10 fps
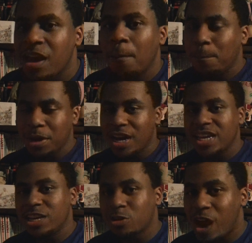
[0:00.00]
but
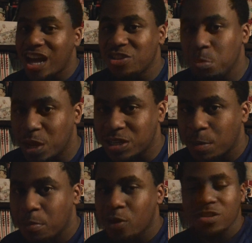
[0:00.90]
he cried too much at
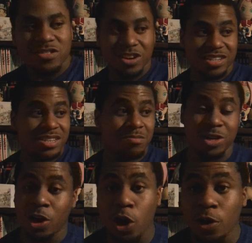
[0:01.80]
birth, so they sent him
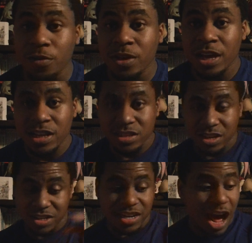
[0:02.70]
to Earth to
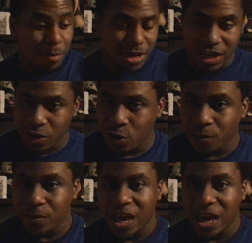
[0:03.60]
dominate Earth.